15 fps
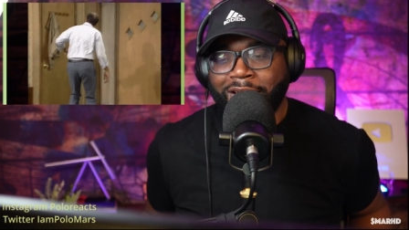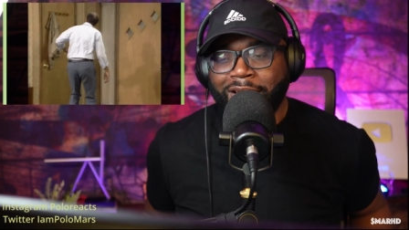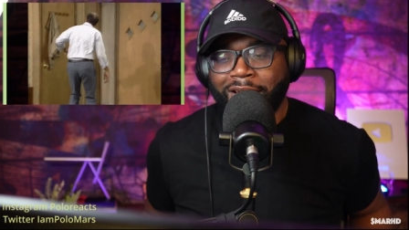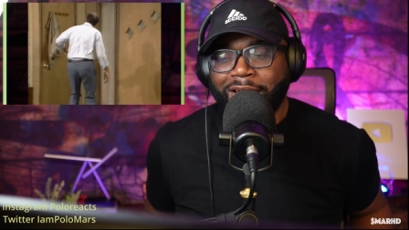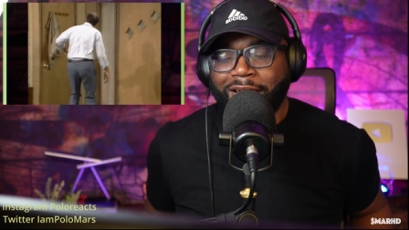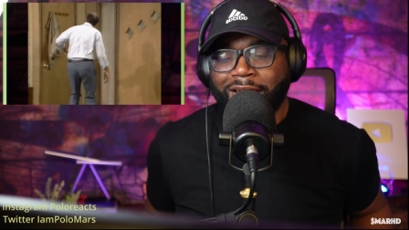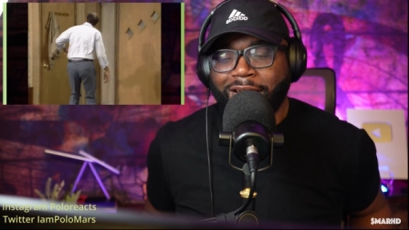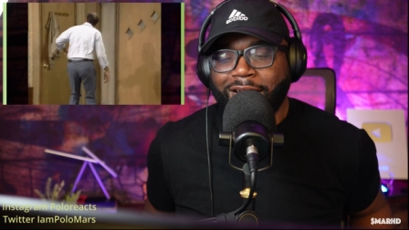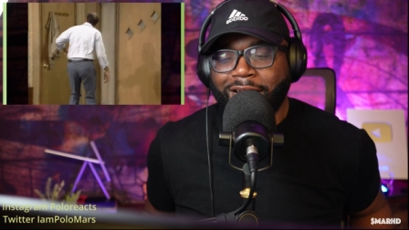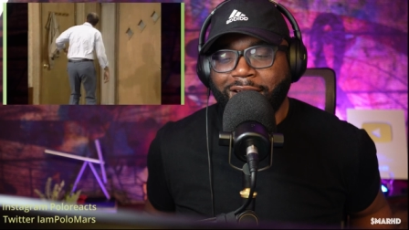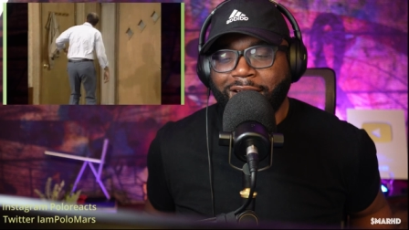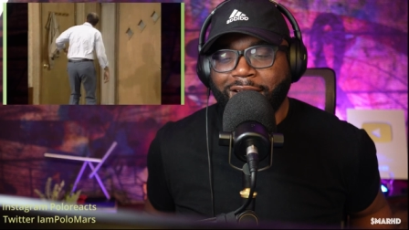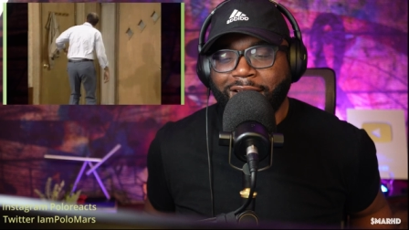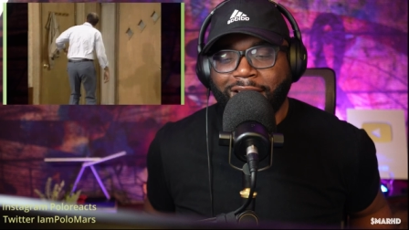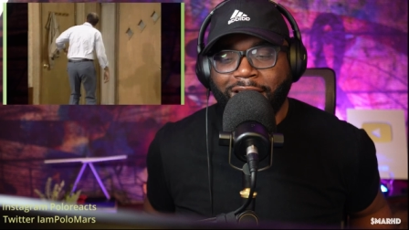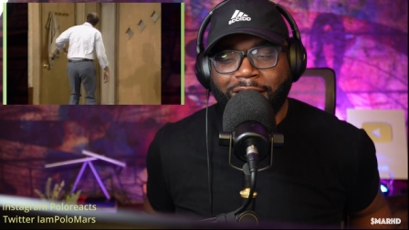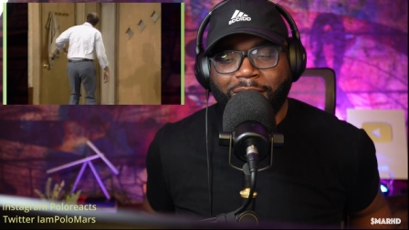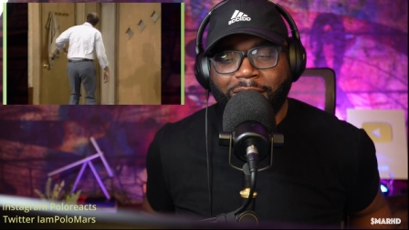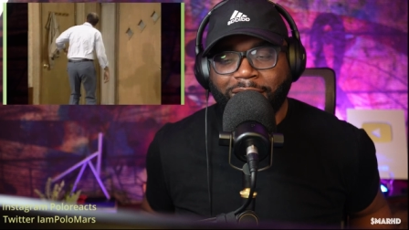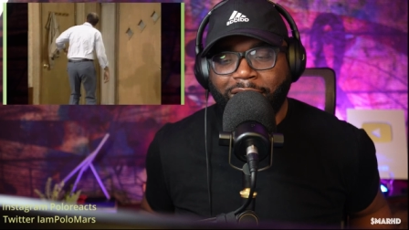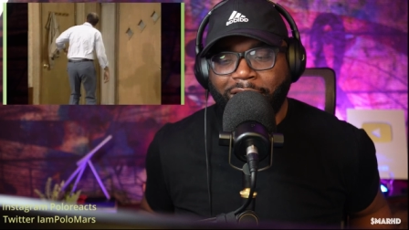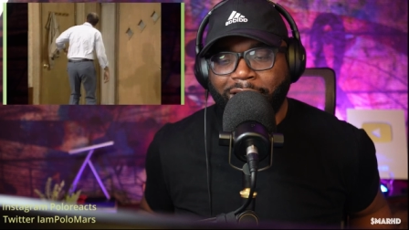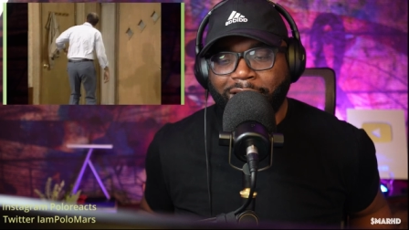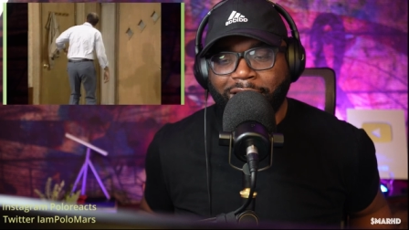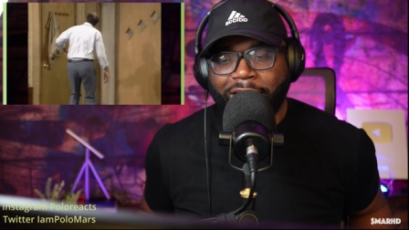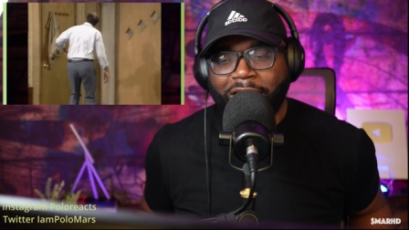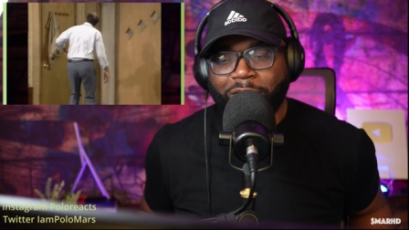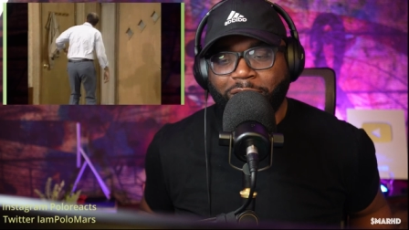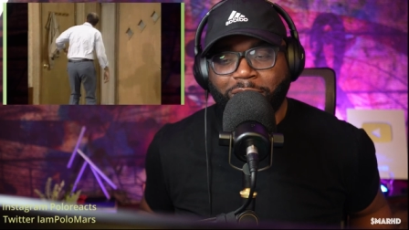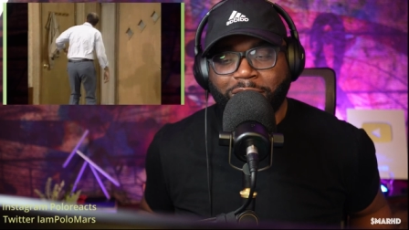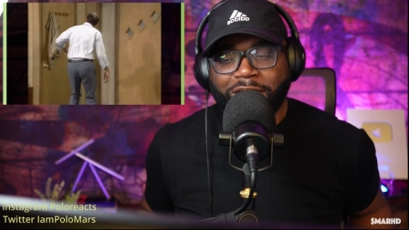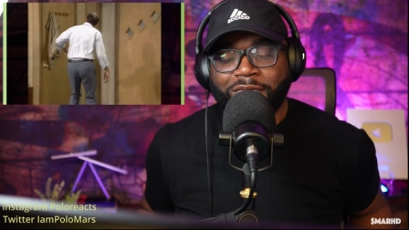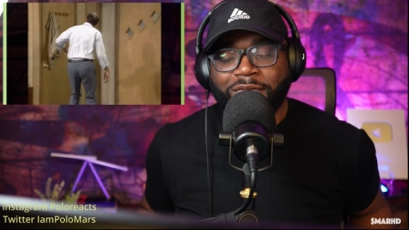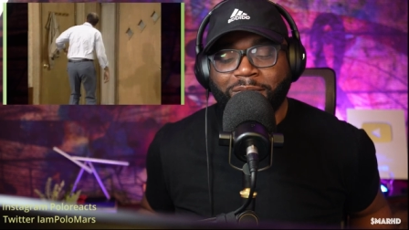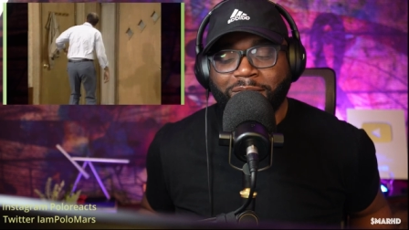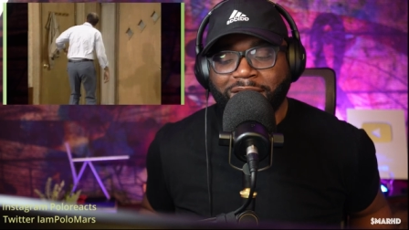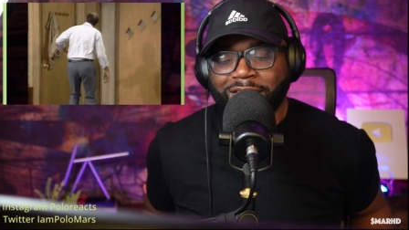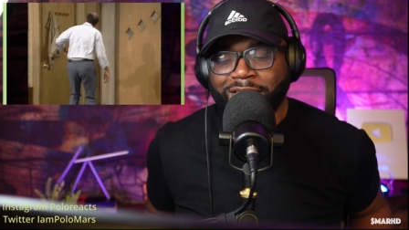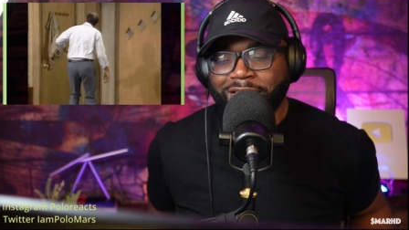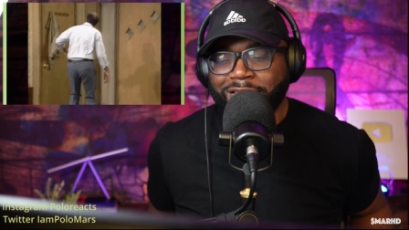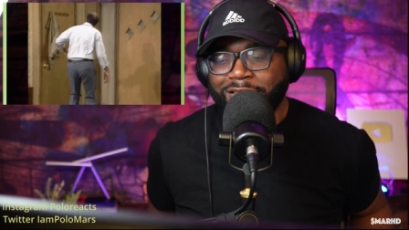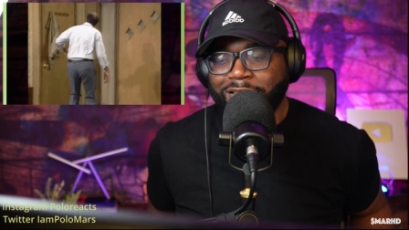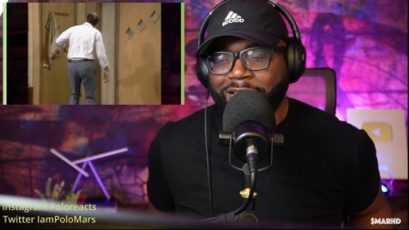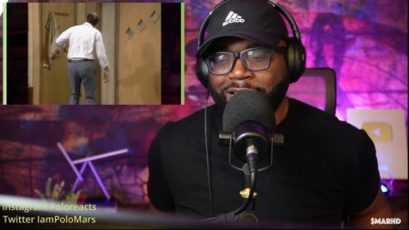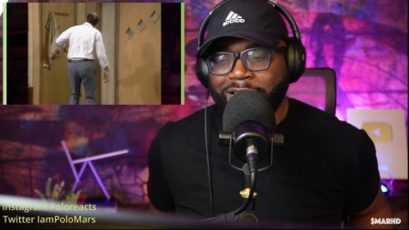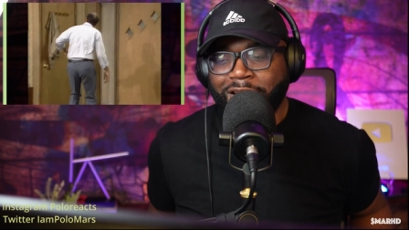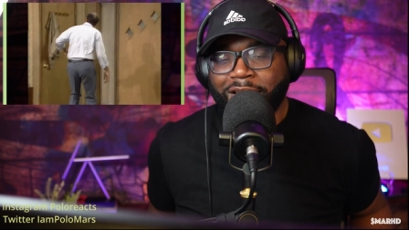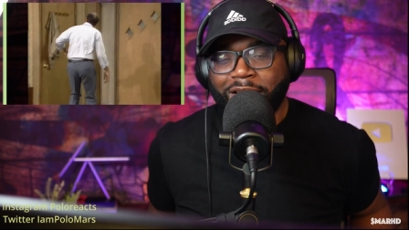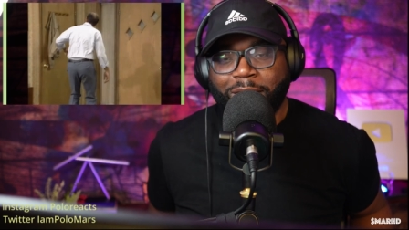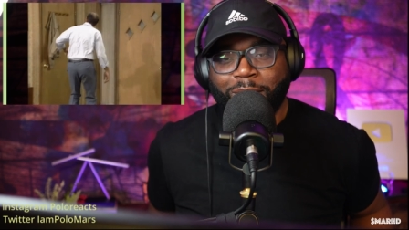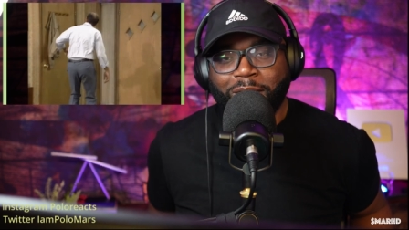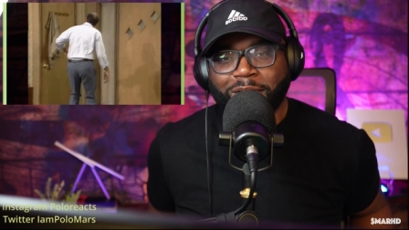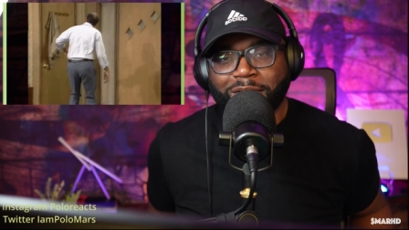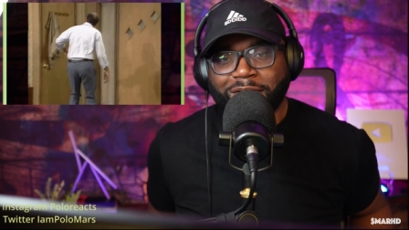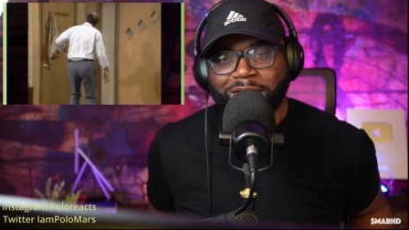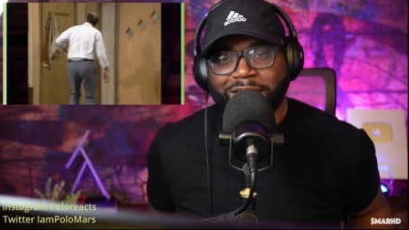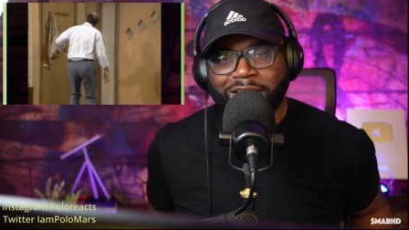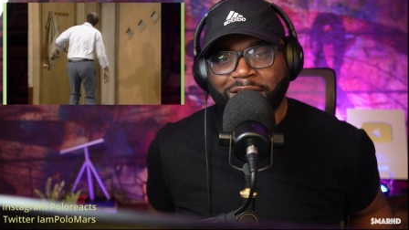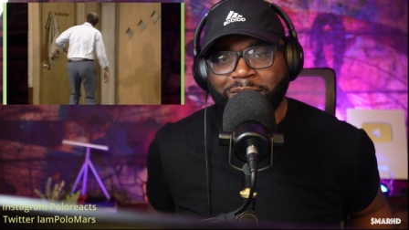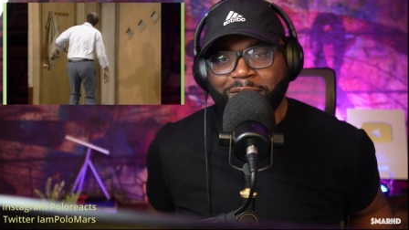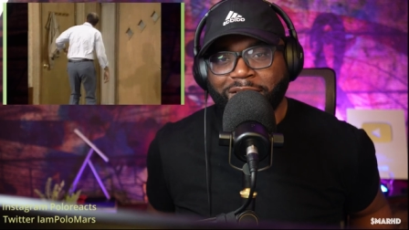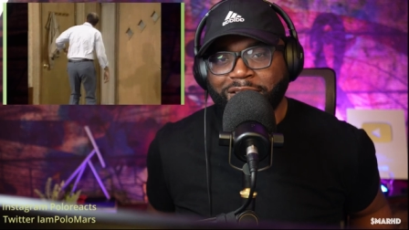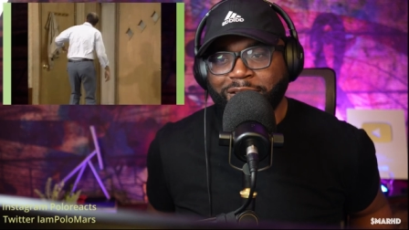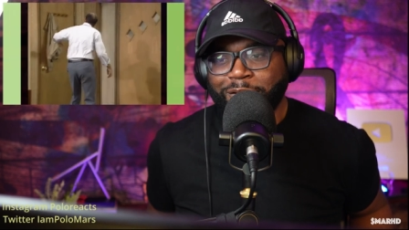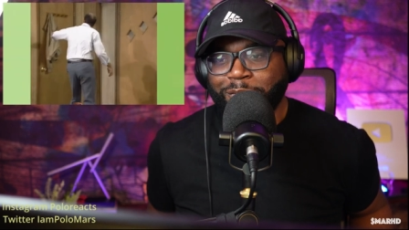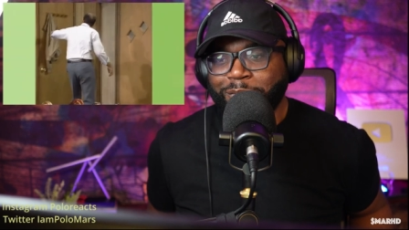uh, and now I, I laugh for different reasons. Now that I'm older, isn't that crazy?